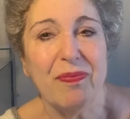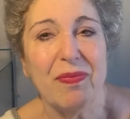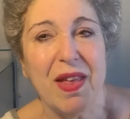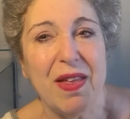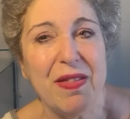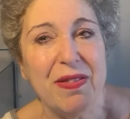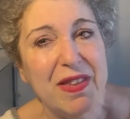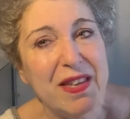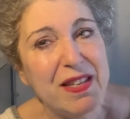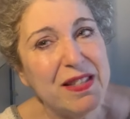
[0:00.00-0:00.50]

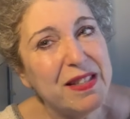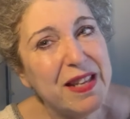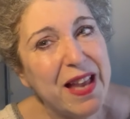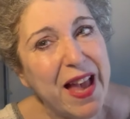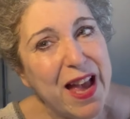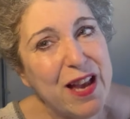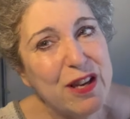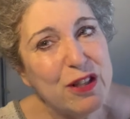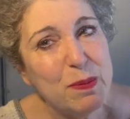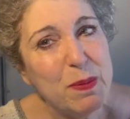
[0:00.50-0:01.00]
this
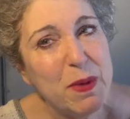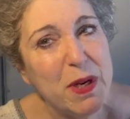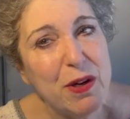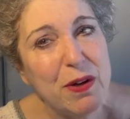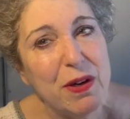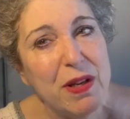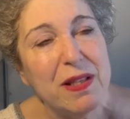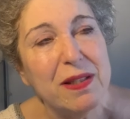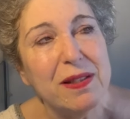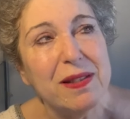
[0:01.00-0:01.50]

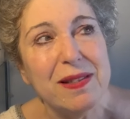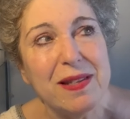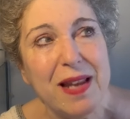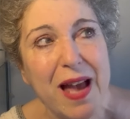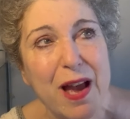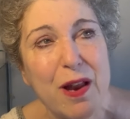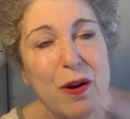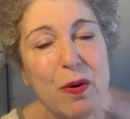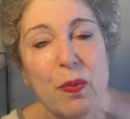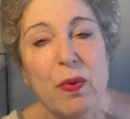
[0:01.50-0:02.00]
cashmere is
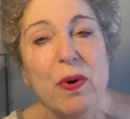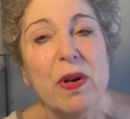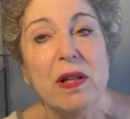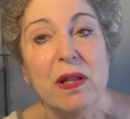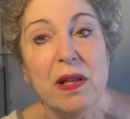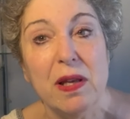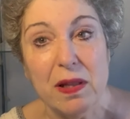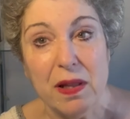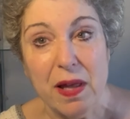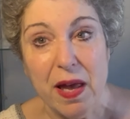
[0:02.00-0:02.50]
not
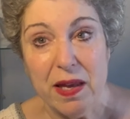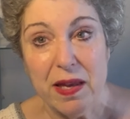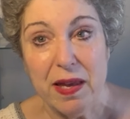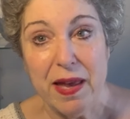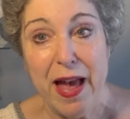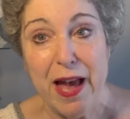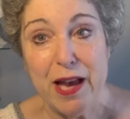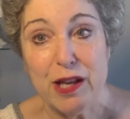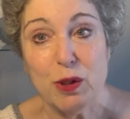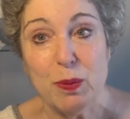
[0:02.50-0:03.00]
really like
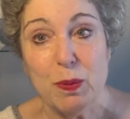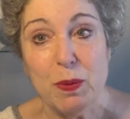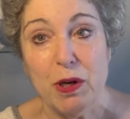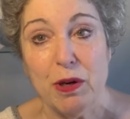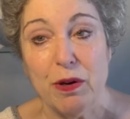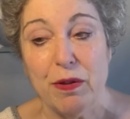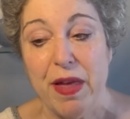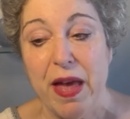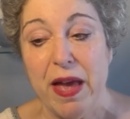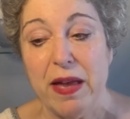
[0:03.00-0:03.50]

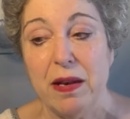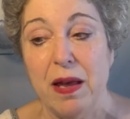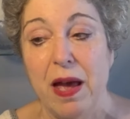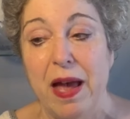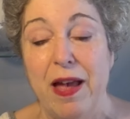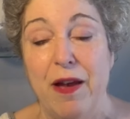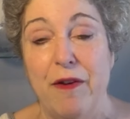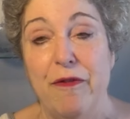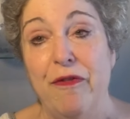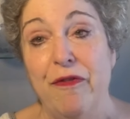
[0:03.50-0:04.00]
cashmere that I
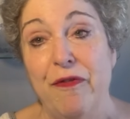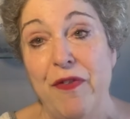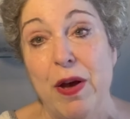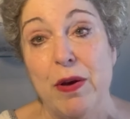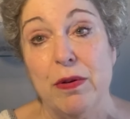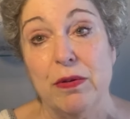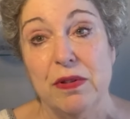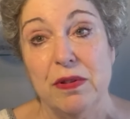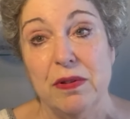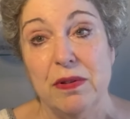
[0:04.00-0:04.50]
have
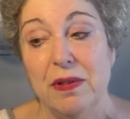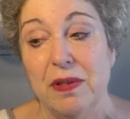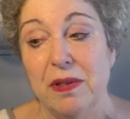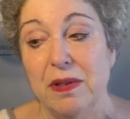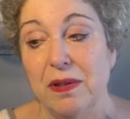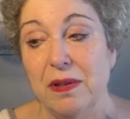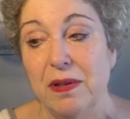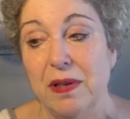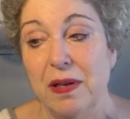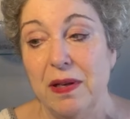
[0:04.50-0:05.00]
felt
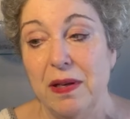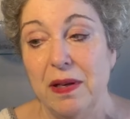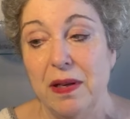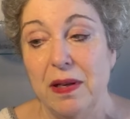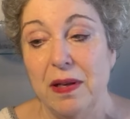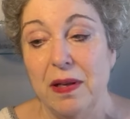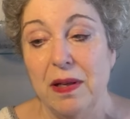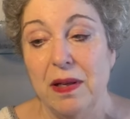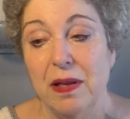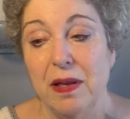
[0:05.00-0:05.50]

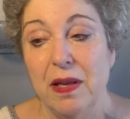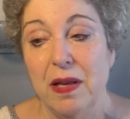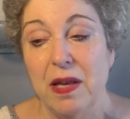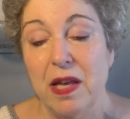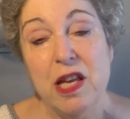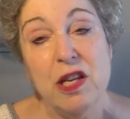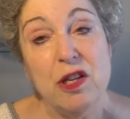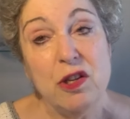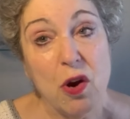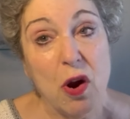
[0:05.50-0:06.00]

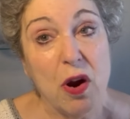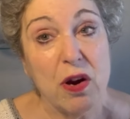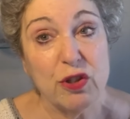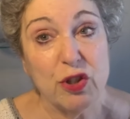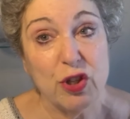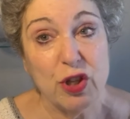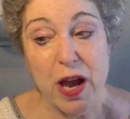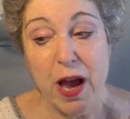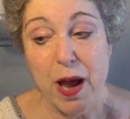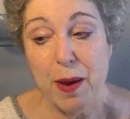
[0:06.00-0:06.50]
in yarn
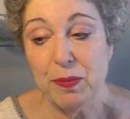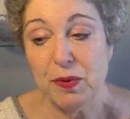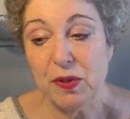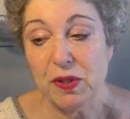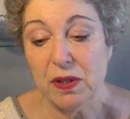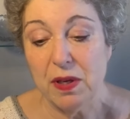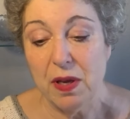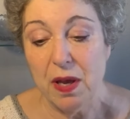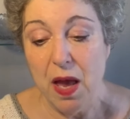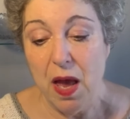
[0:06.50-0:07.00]

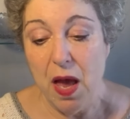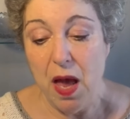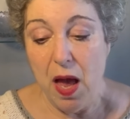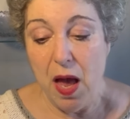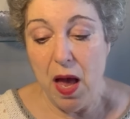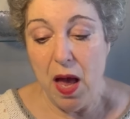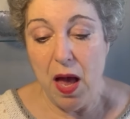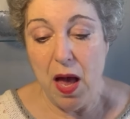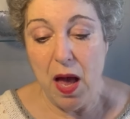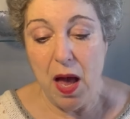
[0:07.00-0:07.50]
shops.
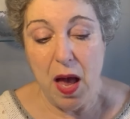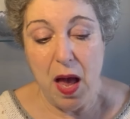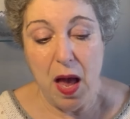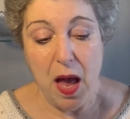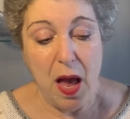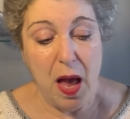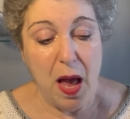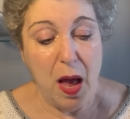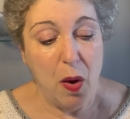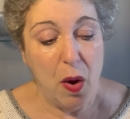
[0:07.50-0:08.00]

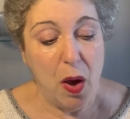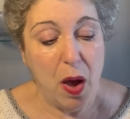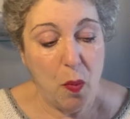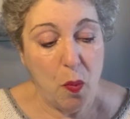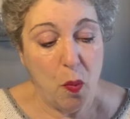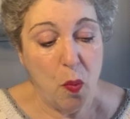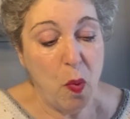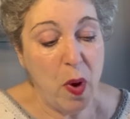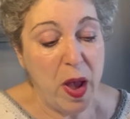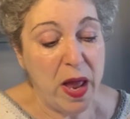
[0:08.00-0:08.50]

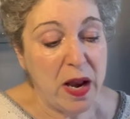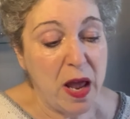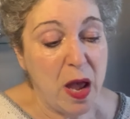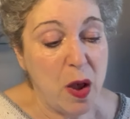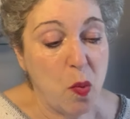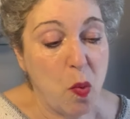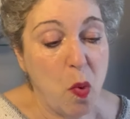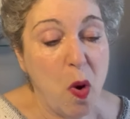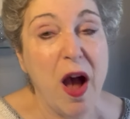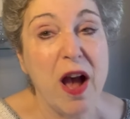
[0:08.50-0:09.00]
When I
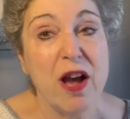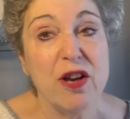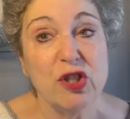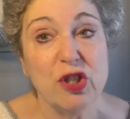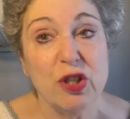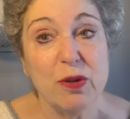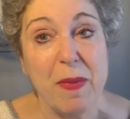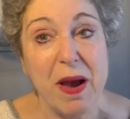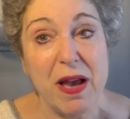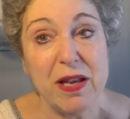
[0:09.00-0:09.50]

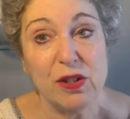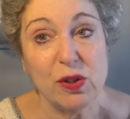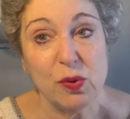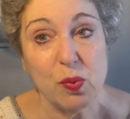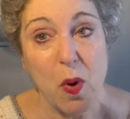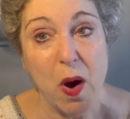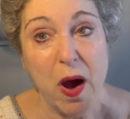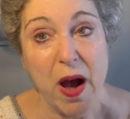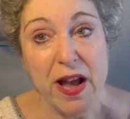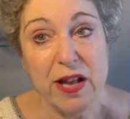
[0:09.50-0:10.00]
washed my
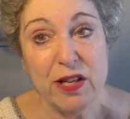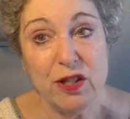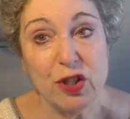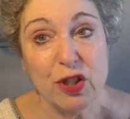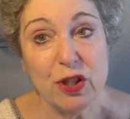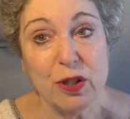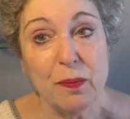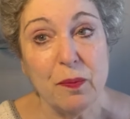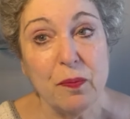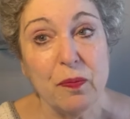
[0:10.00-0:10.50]

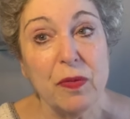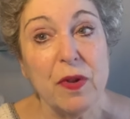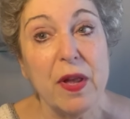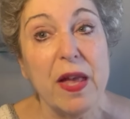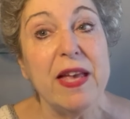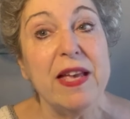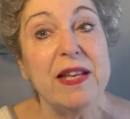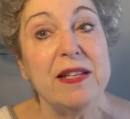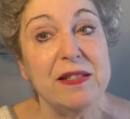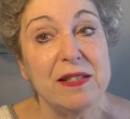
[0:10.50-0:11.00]
swatch,
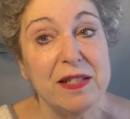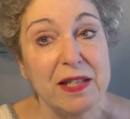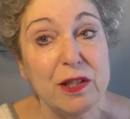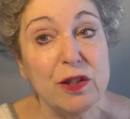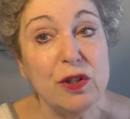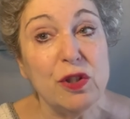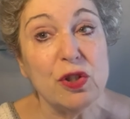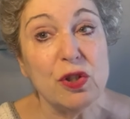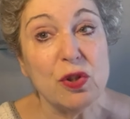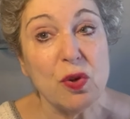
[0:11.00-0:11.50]
it
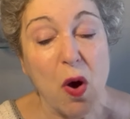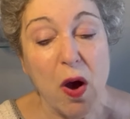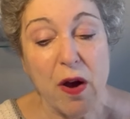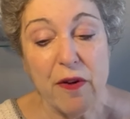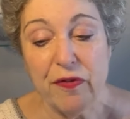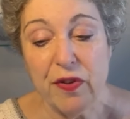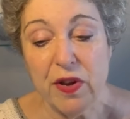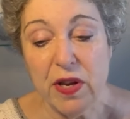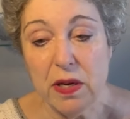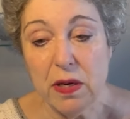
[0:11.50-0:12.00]
did
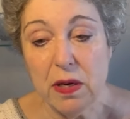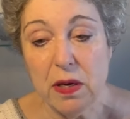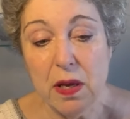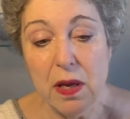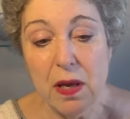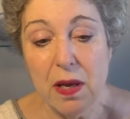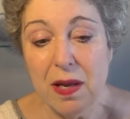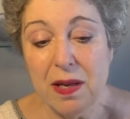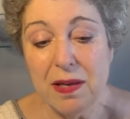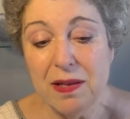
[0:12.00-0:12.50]
soften.
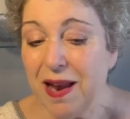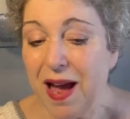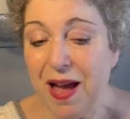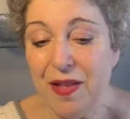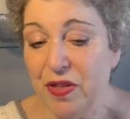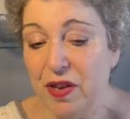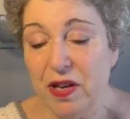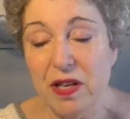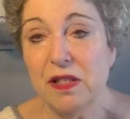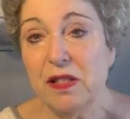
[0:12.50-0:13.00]

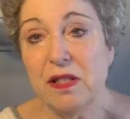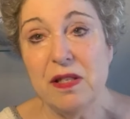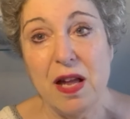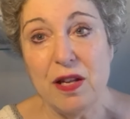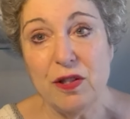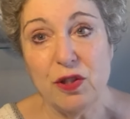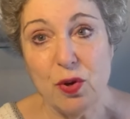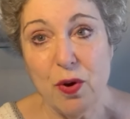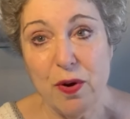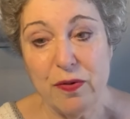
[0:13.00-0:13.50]
Not that it's
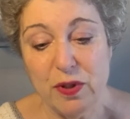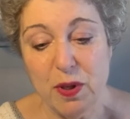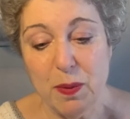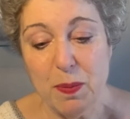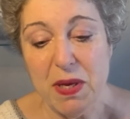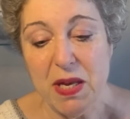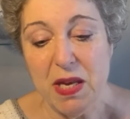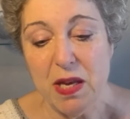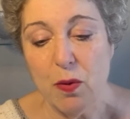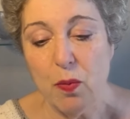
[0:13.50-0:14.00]
not soft to
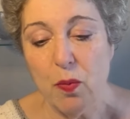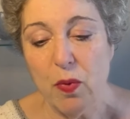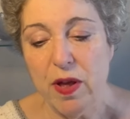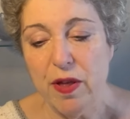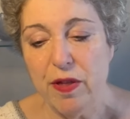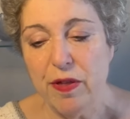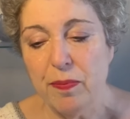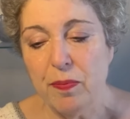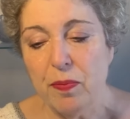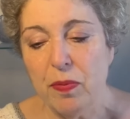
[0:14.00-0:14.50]
begin
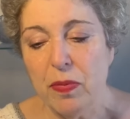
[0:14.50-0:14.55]
with,